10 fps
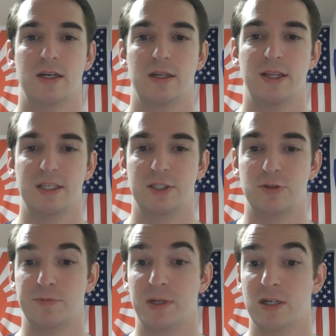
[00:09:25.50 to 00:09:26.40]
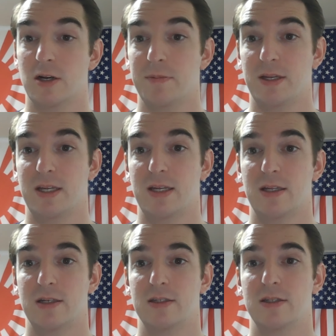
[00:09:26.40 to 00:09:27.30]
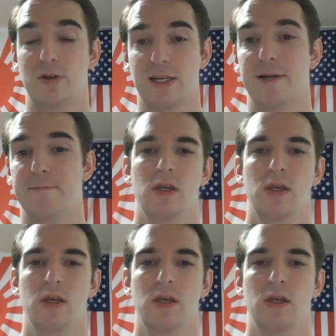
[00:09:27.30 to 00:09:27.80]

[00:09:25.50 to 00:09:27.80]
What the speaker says: that you should pick up and look at.